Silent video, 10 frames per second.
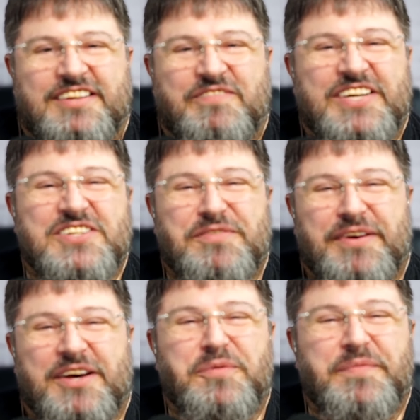because if I
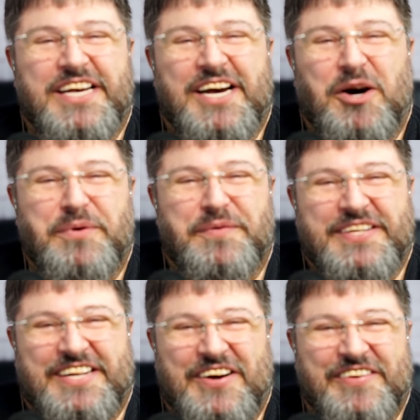could make a copy of
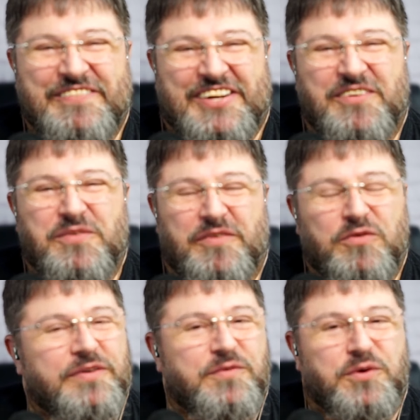Bitcoin, Bitcoin would,
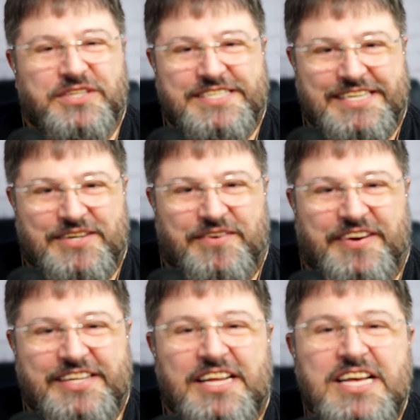worth zero,
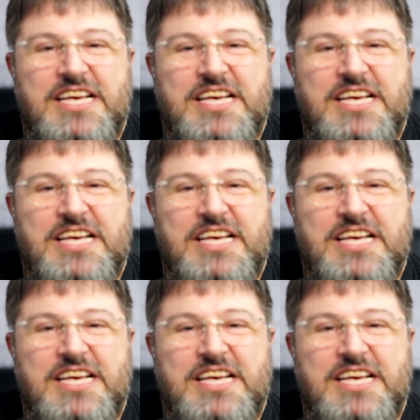right?